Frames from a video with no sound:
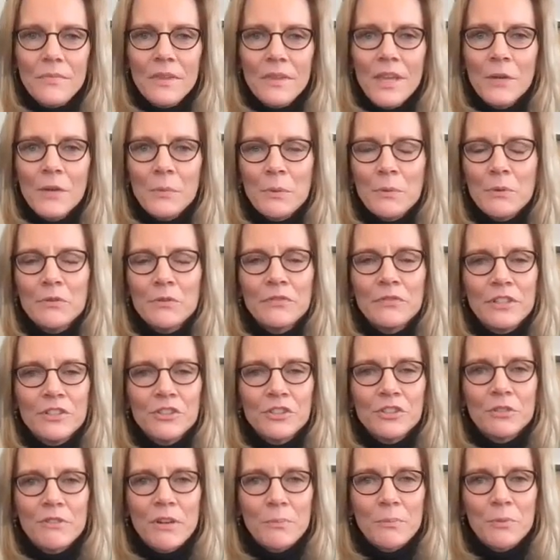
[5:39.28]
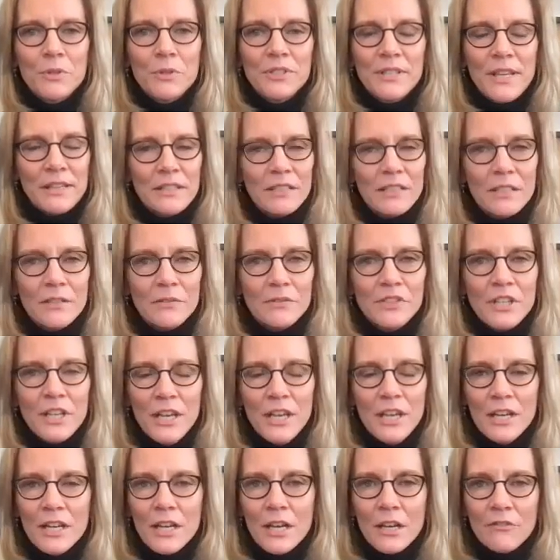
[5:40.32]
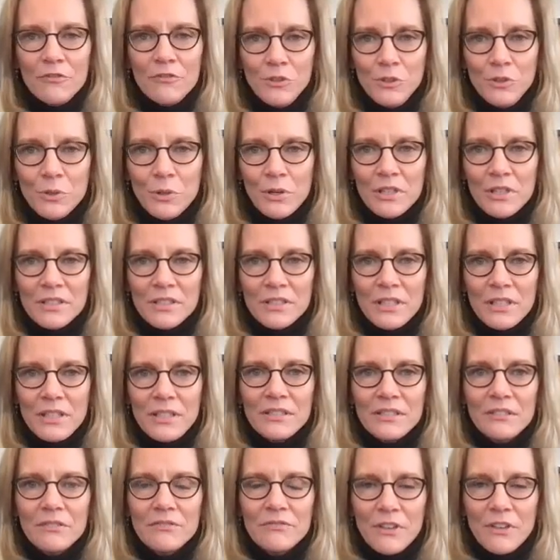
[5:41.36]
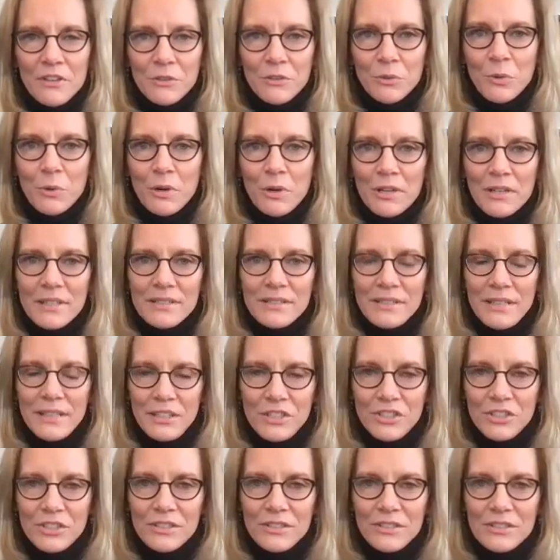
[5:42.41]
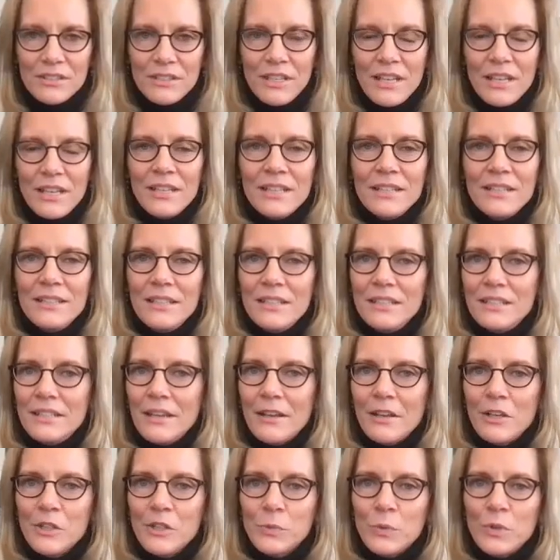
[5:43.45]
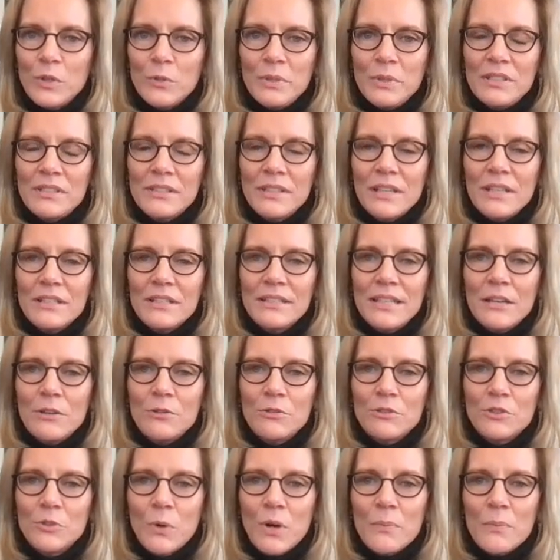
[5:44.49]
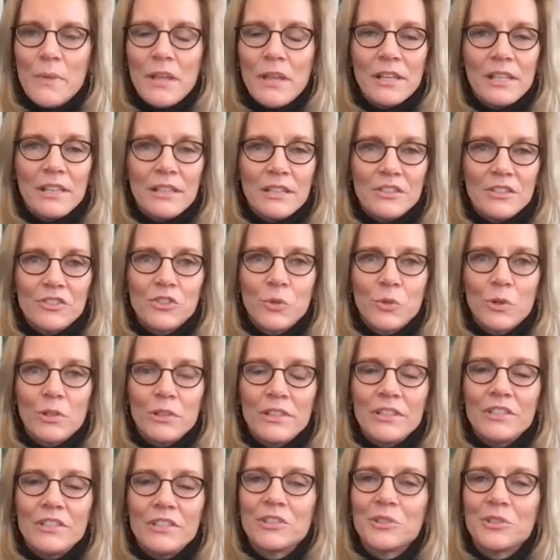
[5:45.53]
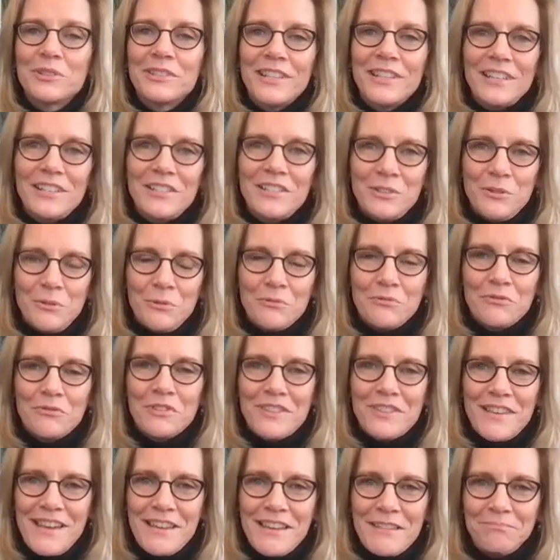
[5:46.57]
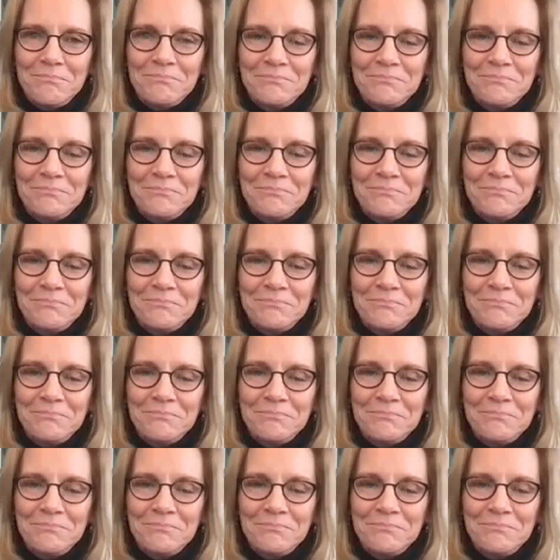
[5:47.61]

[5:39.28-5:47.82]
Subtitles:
and we will feature representatives of New York City's defender organizations. Details will be sent out to our mailing list shortly, so stay tuned for that.